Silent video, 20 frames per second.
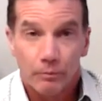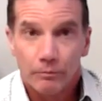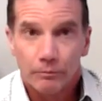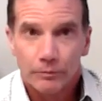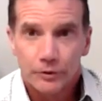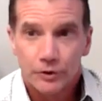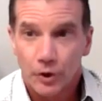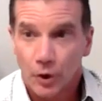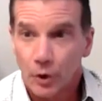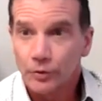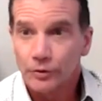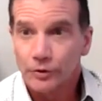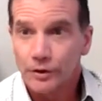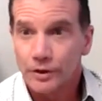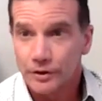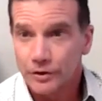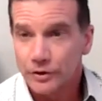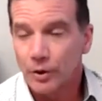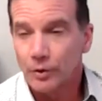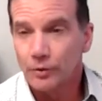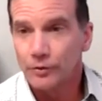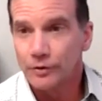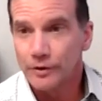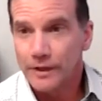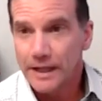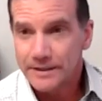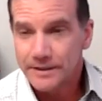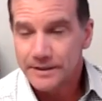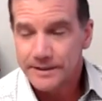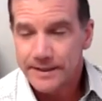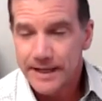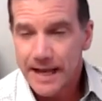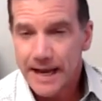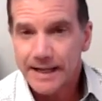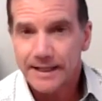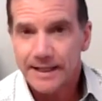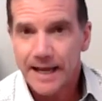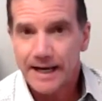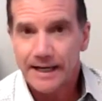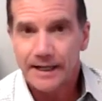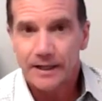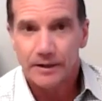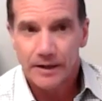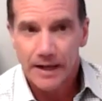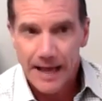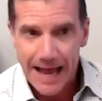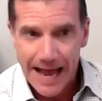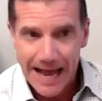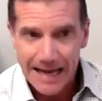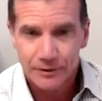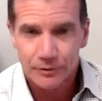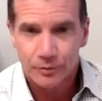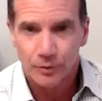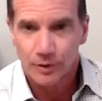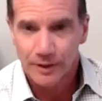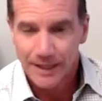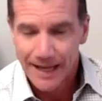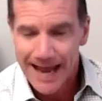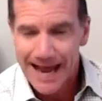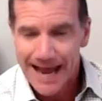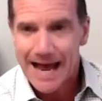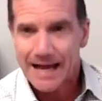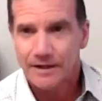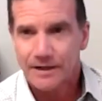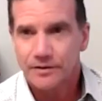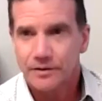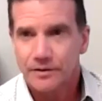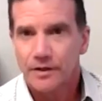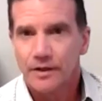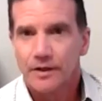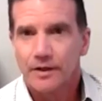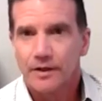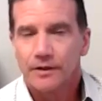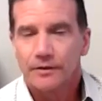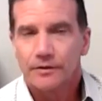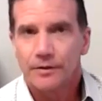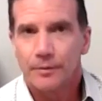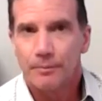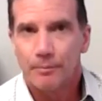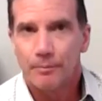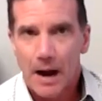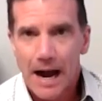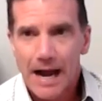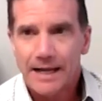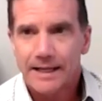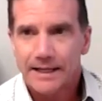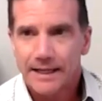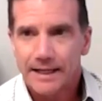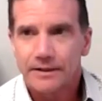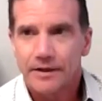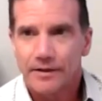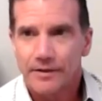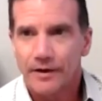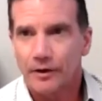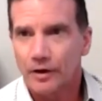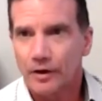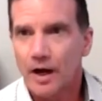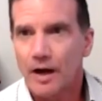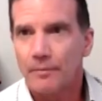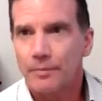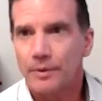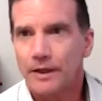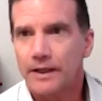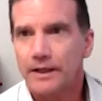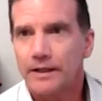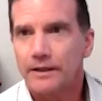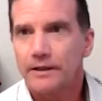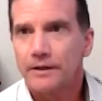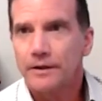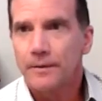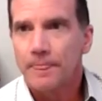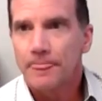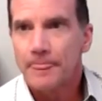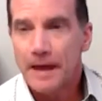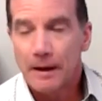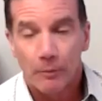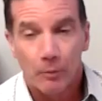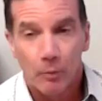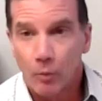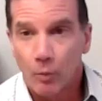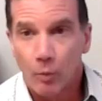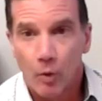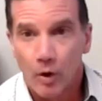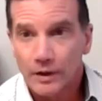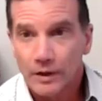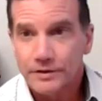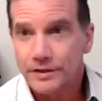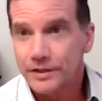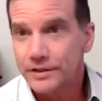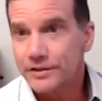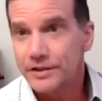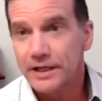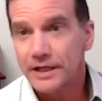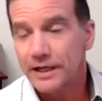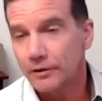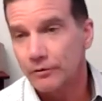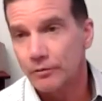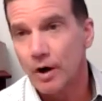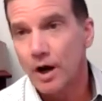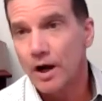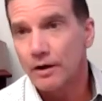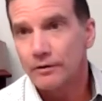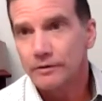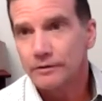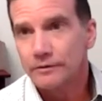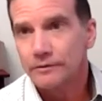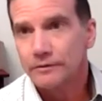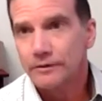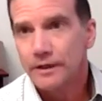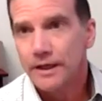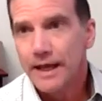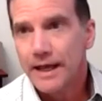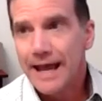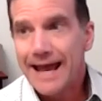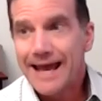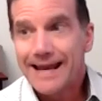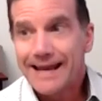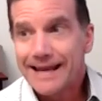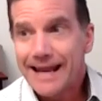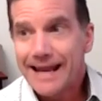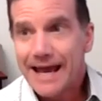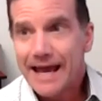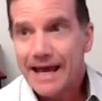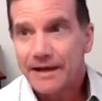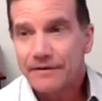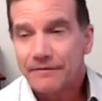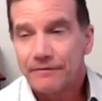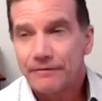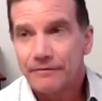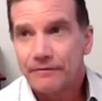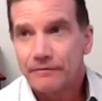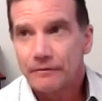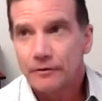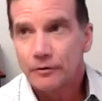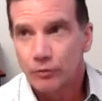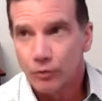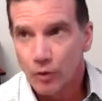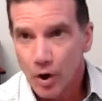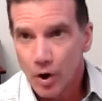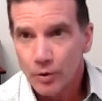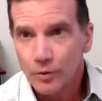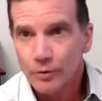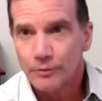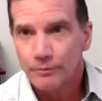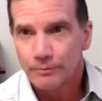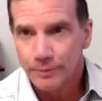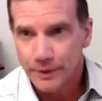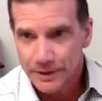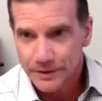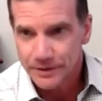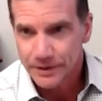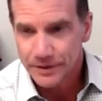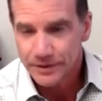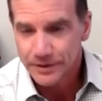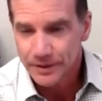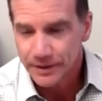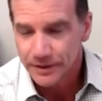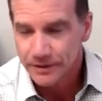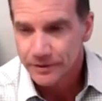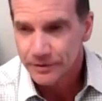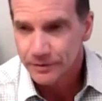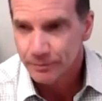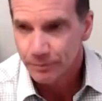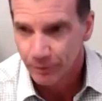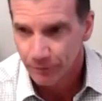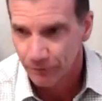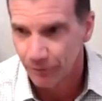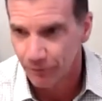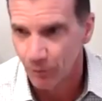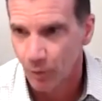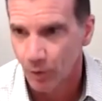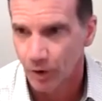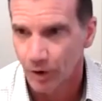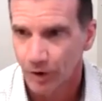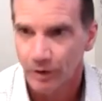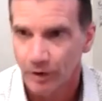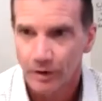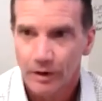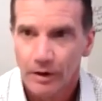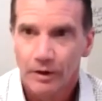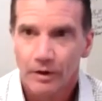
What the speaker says: shoulder to shoulder that's dedicated actual cash to buying into their company that wants to see it grow and have grown businesses before